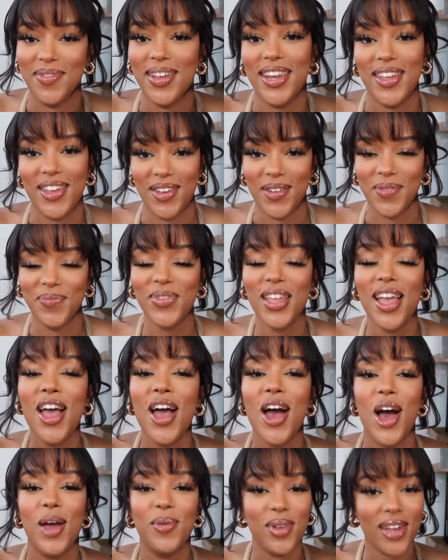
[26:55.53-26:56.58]
But anywho,
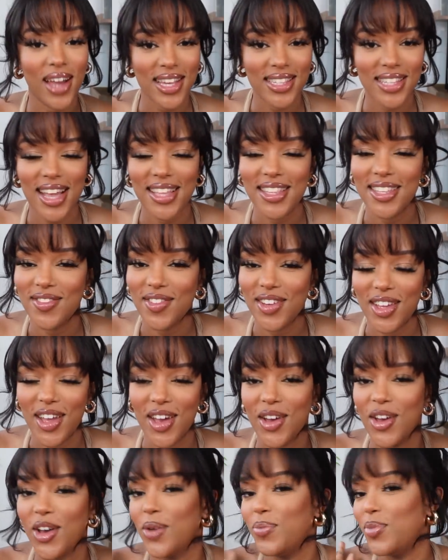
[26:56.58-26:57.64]
hope you guys like this
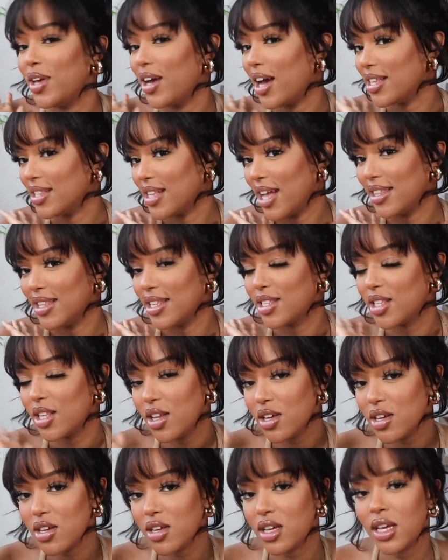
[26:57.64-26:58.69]
video. Hope you guys like this
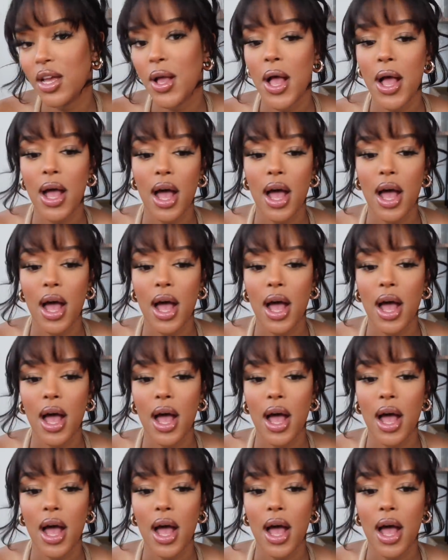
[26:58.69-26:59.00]
look.